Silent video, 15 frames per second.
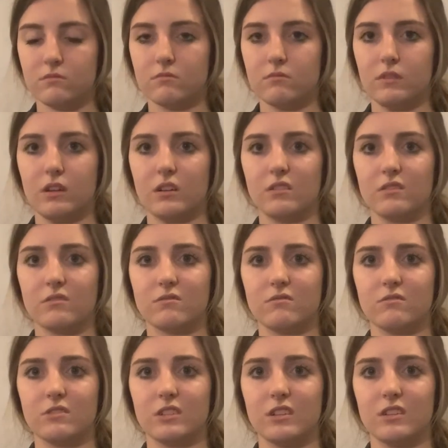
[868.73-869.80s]
I don't
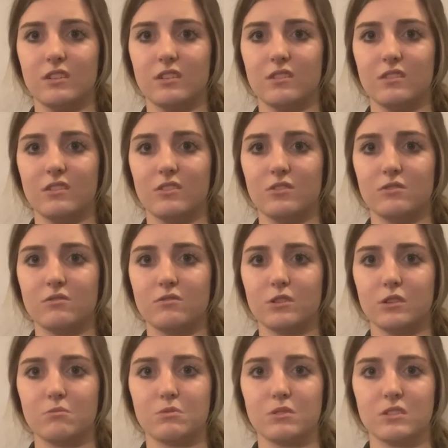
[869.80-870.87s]
really know what
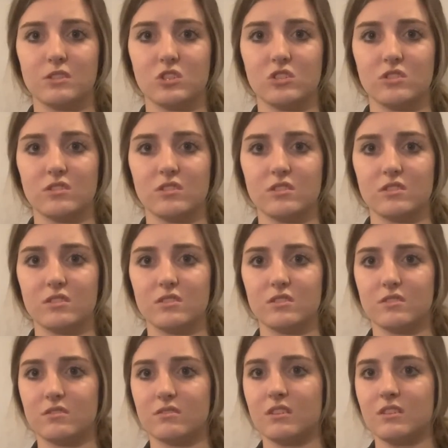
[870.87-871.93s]
position this is,
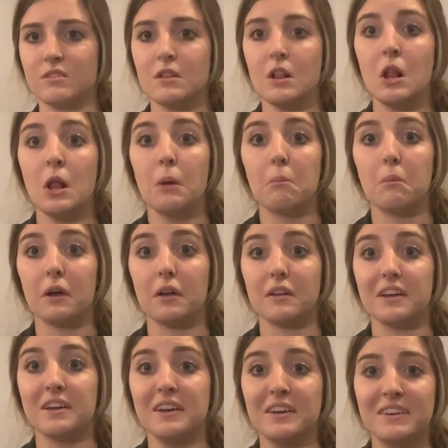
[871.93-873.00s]
but
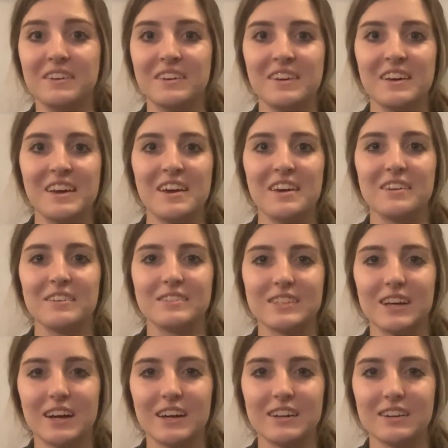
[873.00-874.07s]
you
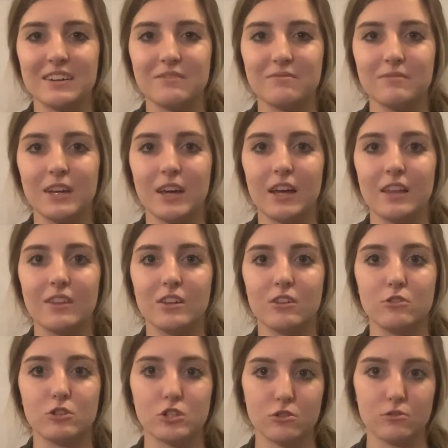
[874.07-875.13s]
tie it up and then you
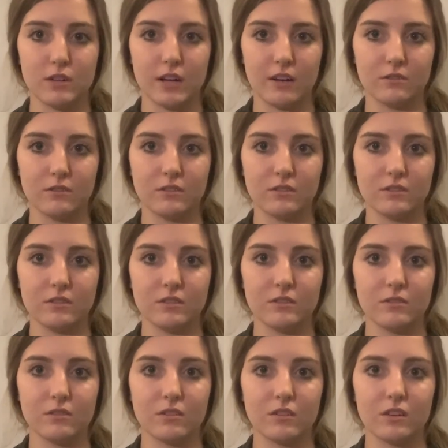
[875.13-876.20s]
shoot out
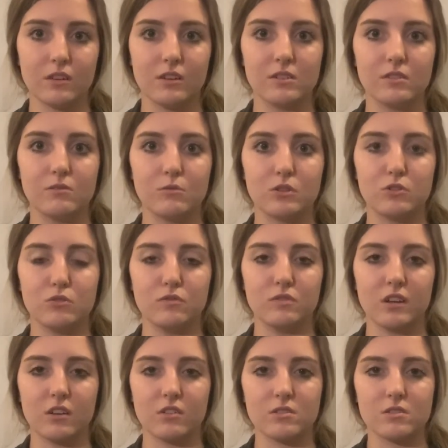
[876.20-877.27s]
with 2
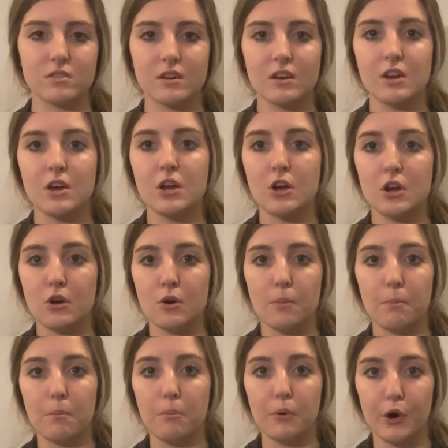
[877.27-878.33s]
fingers.
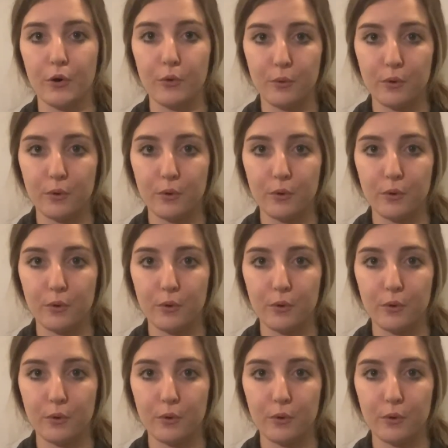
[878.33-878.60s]
Bow.